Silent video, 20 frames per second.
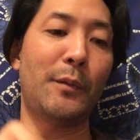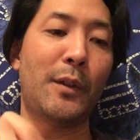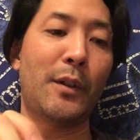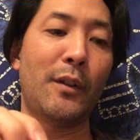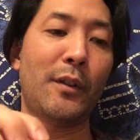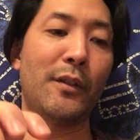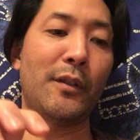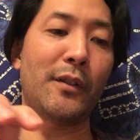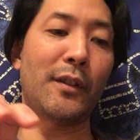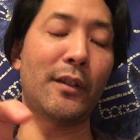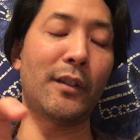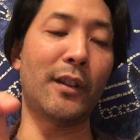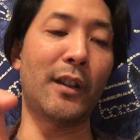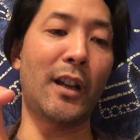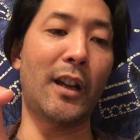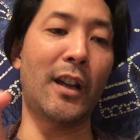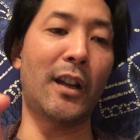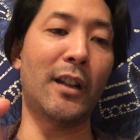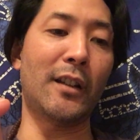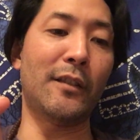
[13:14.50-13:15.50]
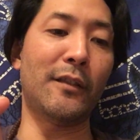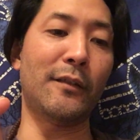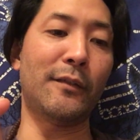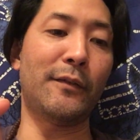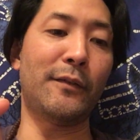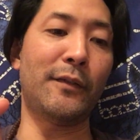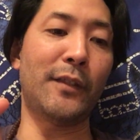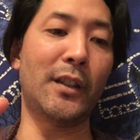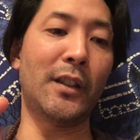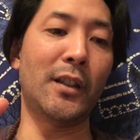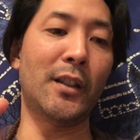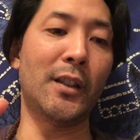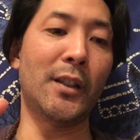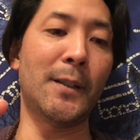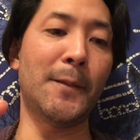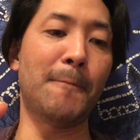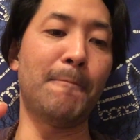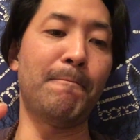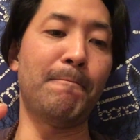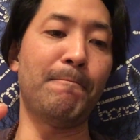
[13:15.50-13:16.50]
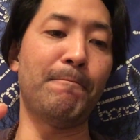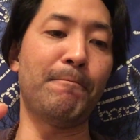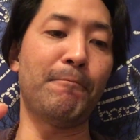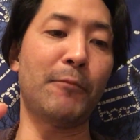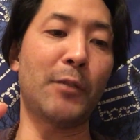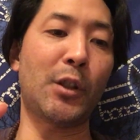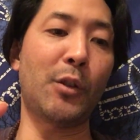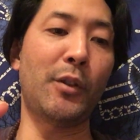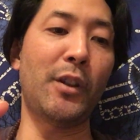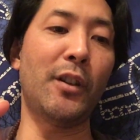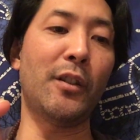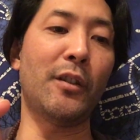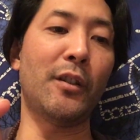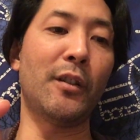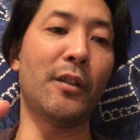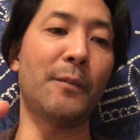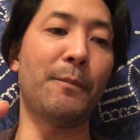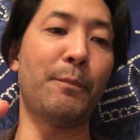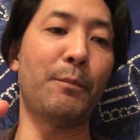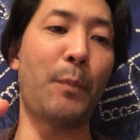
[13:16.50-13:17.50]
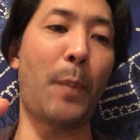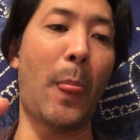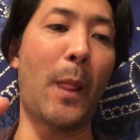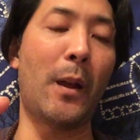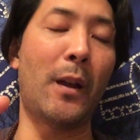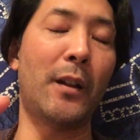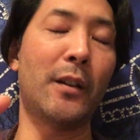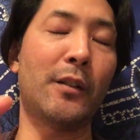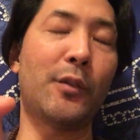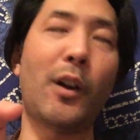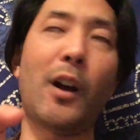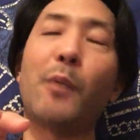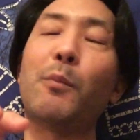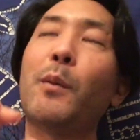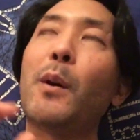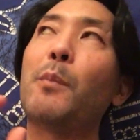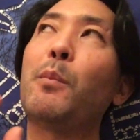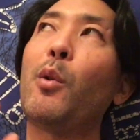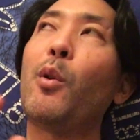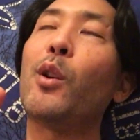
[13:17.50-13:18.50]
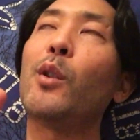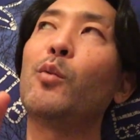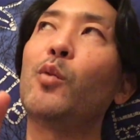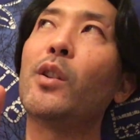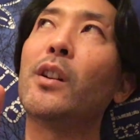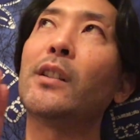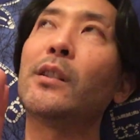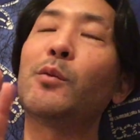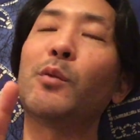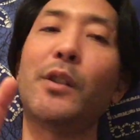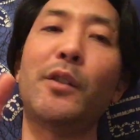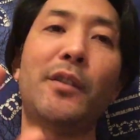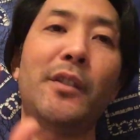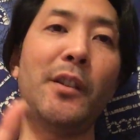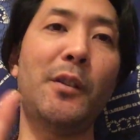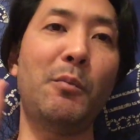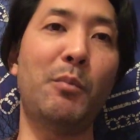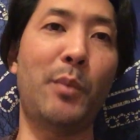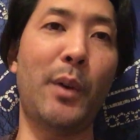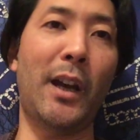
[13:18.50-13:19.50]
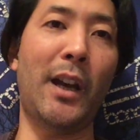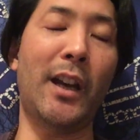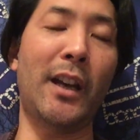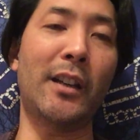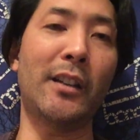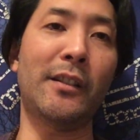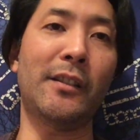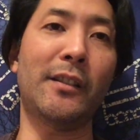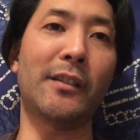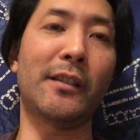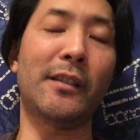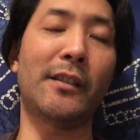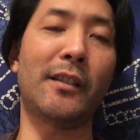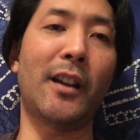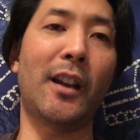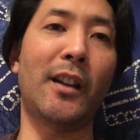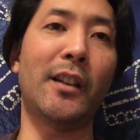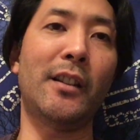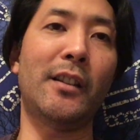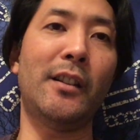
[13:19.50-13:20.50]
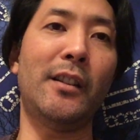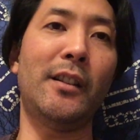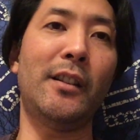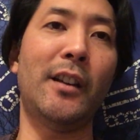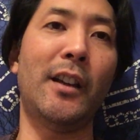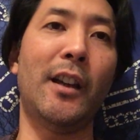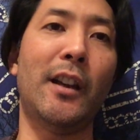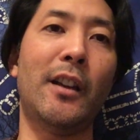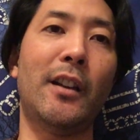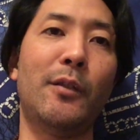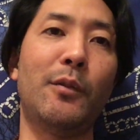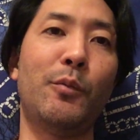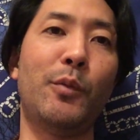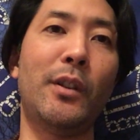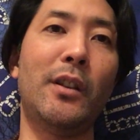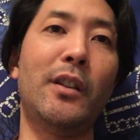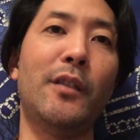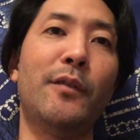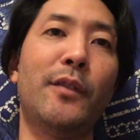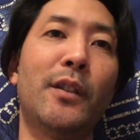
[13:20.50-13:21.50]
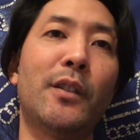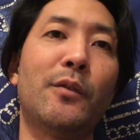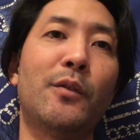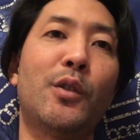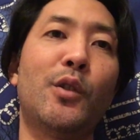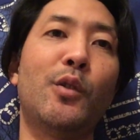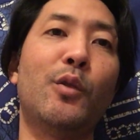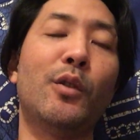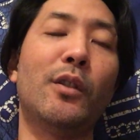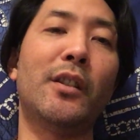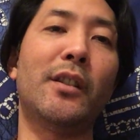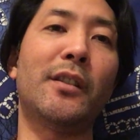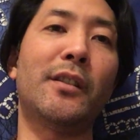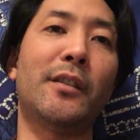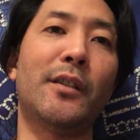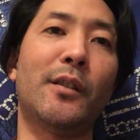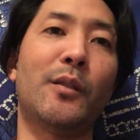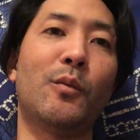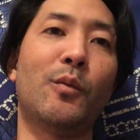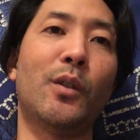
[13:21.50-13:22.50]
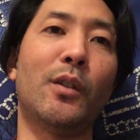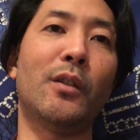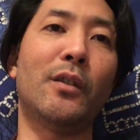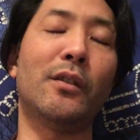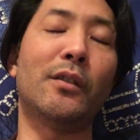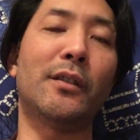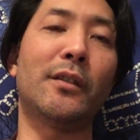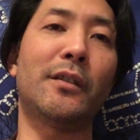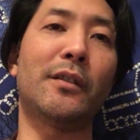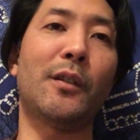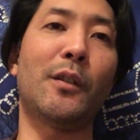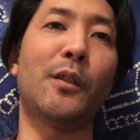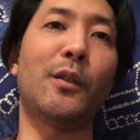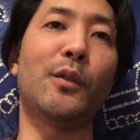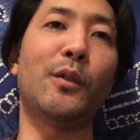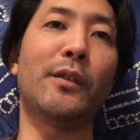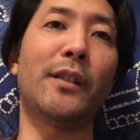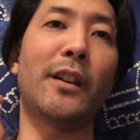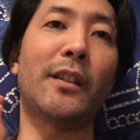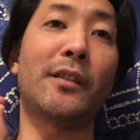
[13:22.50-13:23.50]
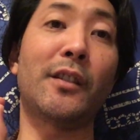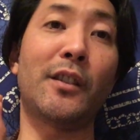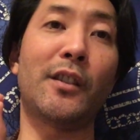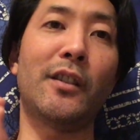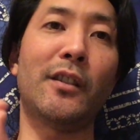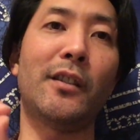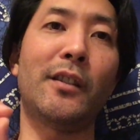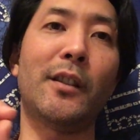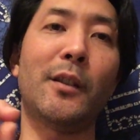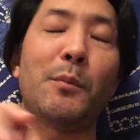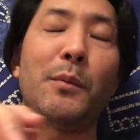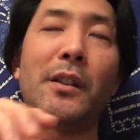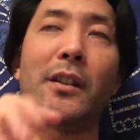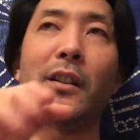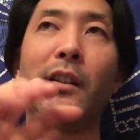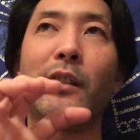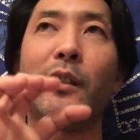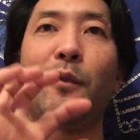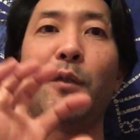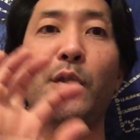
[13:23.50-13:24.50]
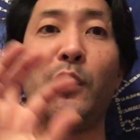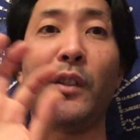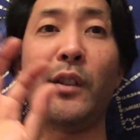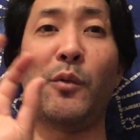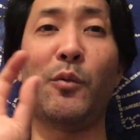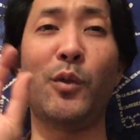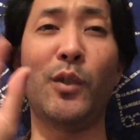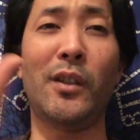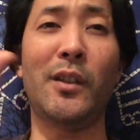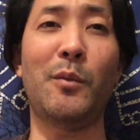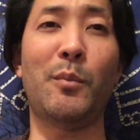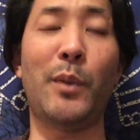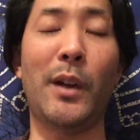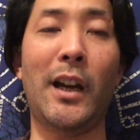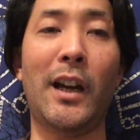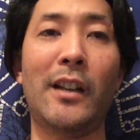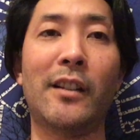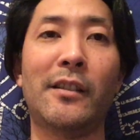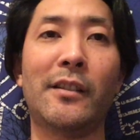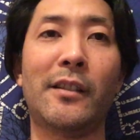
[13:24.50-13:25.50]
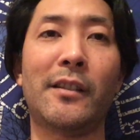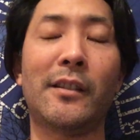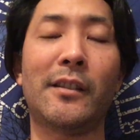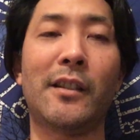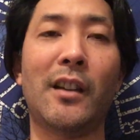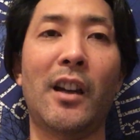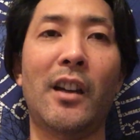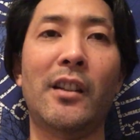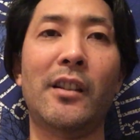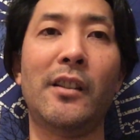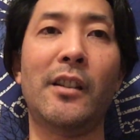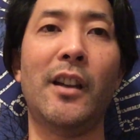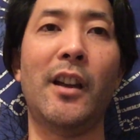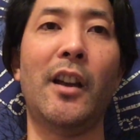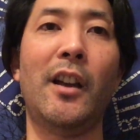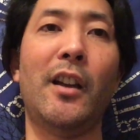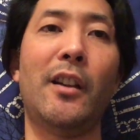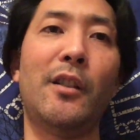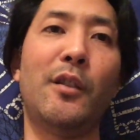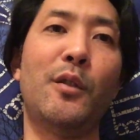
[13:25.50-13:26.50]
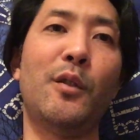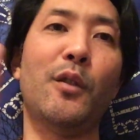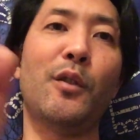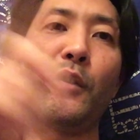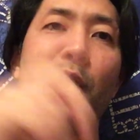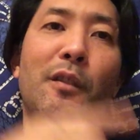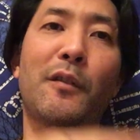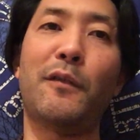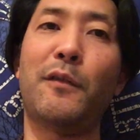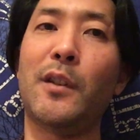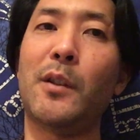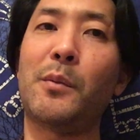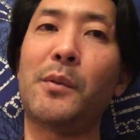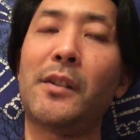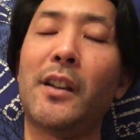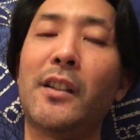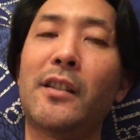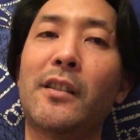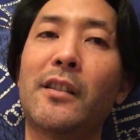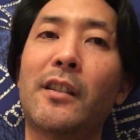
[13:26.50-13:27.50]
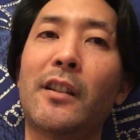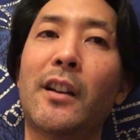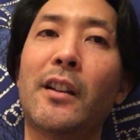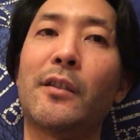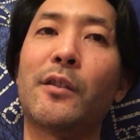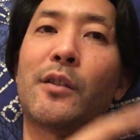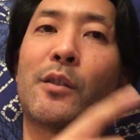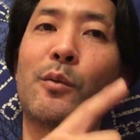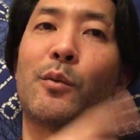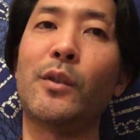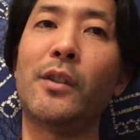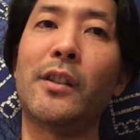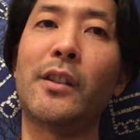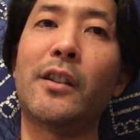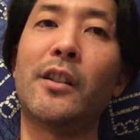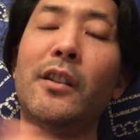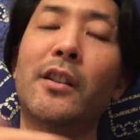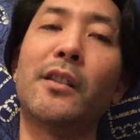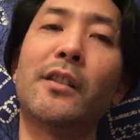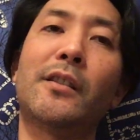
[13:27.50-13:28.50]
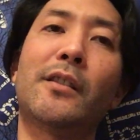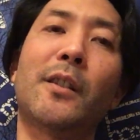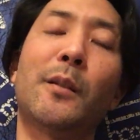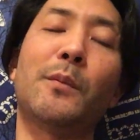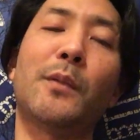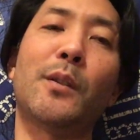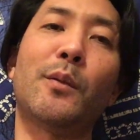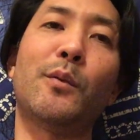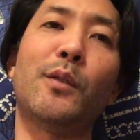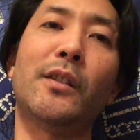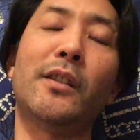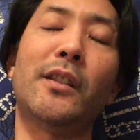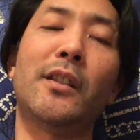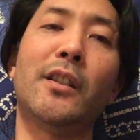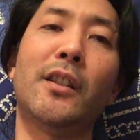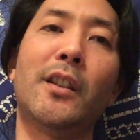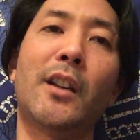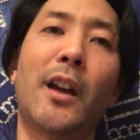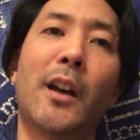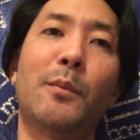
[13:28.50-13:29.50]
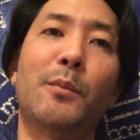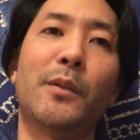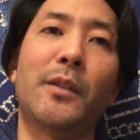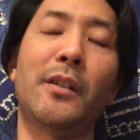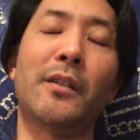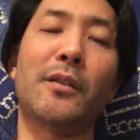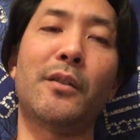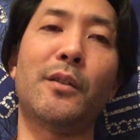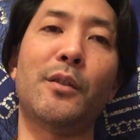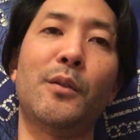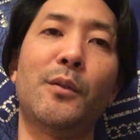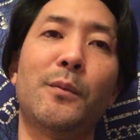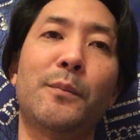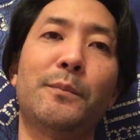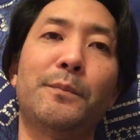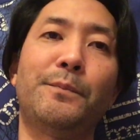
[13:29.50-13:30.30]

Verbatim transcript: There's a lot of, um, so either, so my point was when you see bad in society, we live in a dualistic world. So that's a good thing because if you see really bad in society, you know there's a flip side to that. There's really good, something really good happening too.